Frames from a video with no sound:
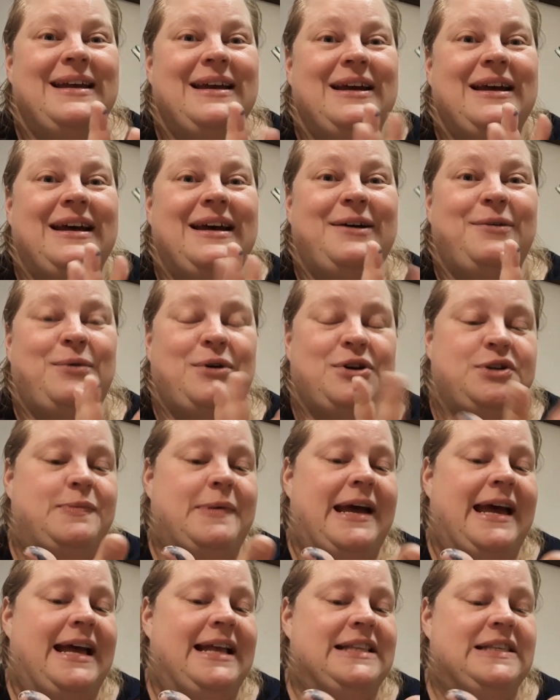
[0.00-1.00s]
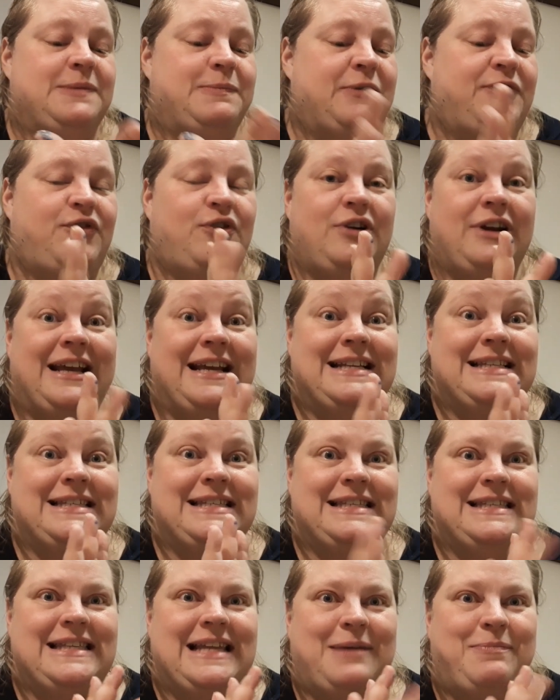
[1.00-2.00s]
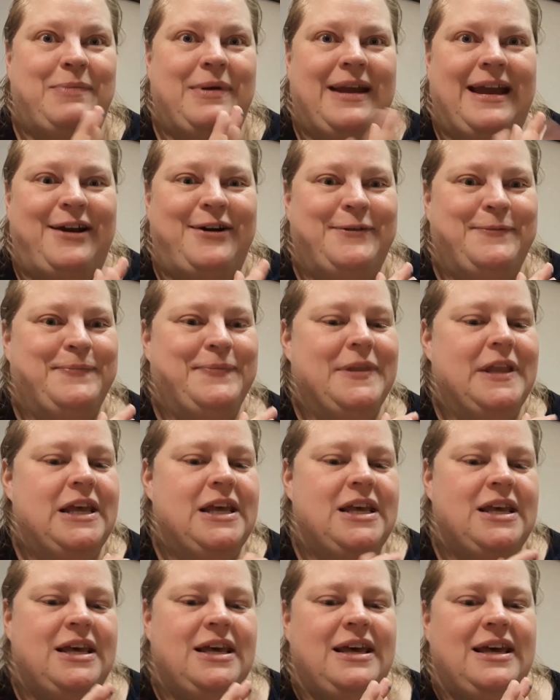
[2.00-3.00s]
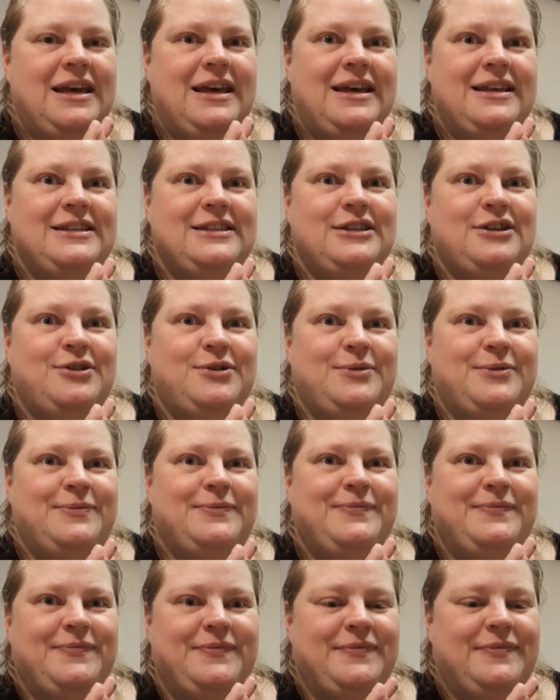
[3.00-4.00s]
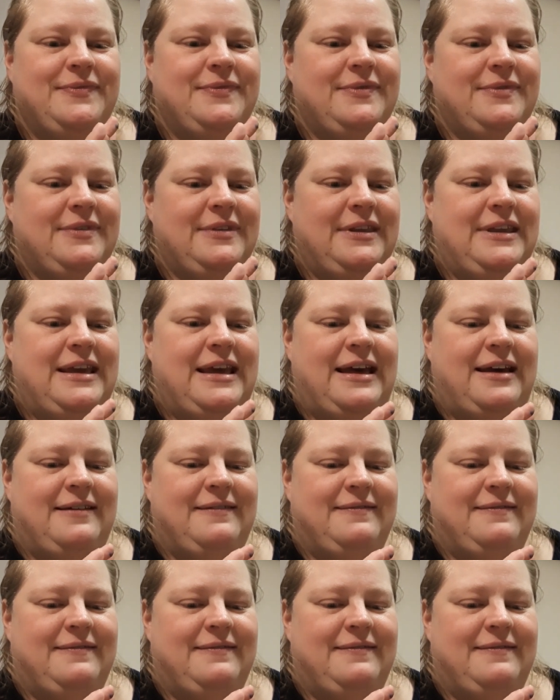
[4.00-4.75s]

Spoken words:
wash my hands before next step here. So yeah,